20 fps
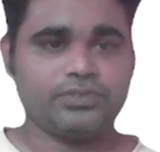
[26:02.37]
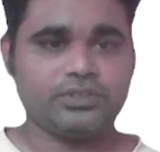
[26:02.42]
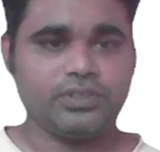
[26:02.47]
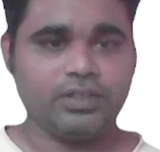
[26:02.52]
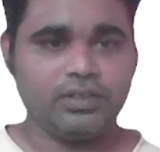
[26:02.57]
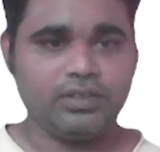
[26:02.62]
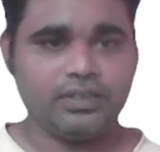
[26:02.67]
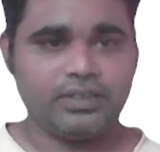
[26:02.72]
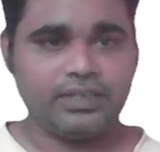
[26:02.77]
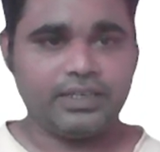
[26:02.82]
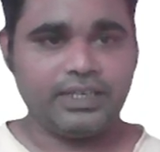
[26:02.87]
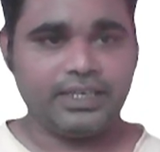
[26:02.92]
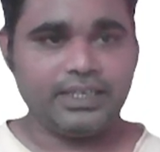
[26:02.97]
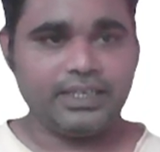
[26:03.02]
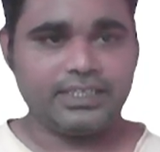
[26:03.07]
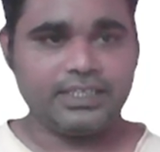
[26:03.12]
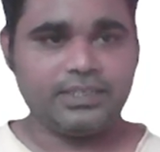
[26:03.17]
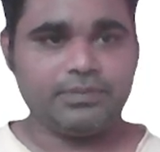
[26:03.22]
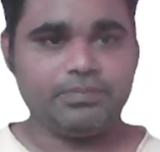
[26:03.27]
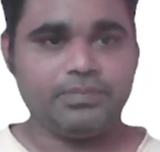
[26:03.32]
the
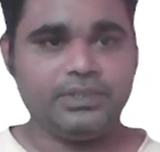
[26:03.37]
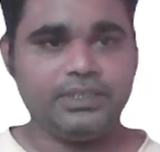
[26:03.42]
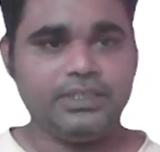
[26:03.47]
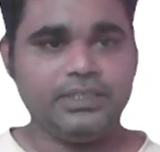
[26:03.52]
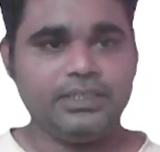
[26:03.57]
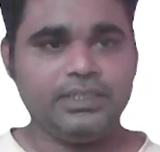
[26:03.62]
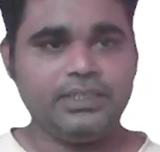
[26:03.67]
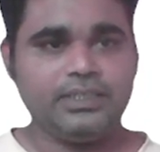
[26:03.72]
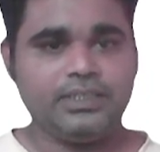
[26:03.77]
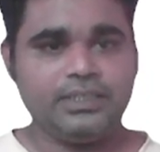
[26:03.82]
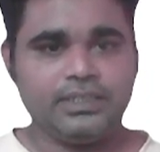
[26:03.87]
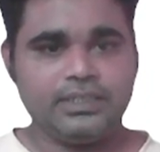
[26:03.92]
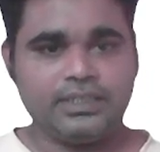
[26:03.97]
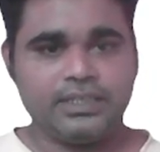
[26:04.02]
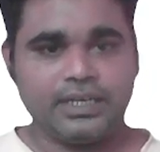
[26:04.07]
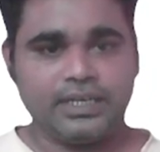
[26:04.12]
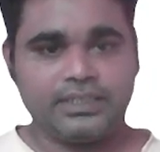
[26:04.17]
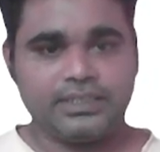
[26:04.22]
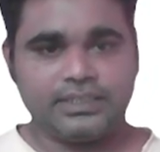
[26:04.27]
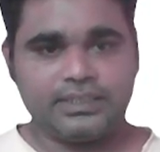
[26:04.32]
ATP,
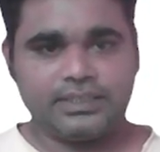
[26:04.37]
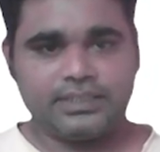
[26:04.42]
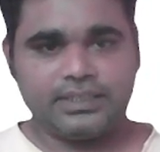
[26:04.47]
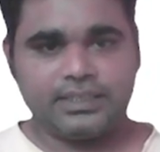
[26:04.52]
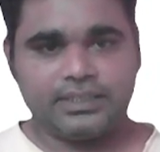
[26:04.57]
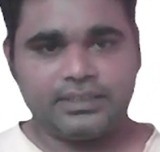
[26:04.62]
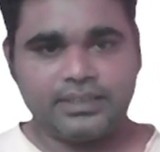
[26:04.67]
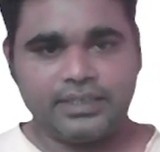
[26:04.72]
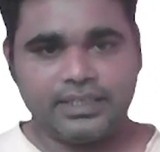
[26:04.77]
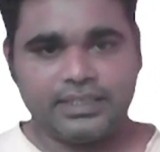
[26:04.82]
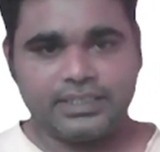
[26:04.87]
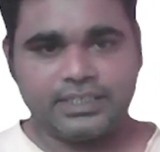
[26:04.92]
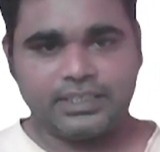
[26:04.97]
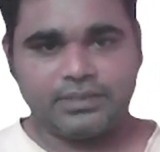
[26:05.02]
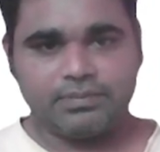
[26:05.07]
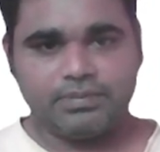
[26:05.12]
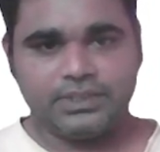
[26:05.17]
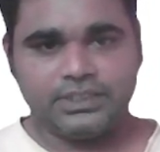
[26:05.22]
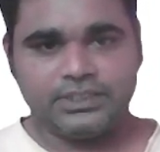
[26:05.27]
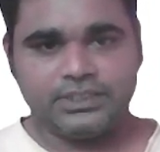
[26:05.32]
and the
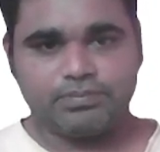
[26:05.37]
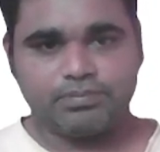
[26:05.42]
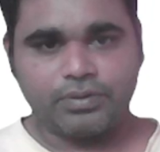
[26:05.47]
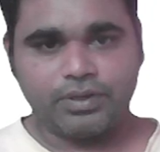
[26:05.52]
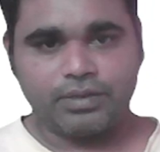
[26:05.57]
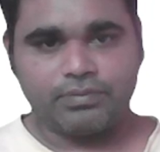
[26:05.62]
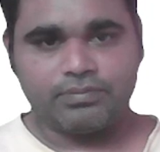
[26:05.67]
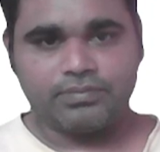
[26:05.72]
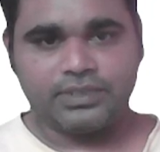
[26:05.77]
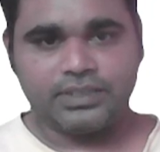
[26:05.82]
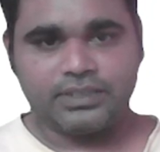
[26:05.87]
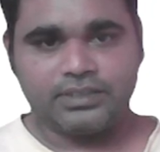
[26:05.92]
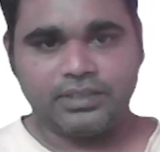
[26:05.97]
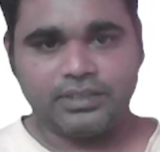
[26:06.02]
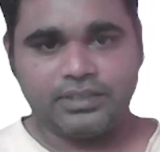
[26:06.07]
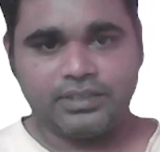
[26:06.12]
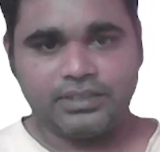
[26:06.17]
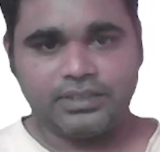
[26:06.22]
ATP is formed with the,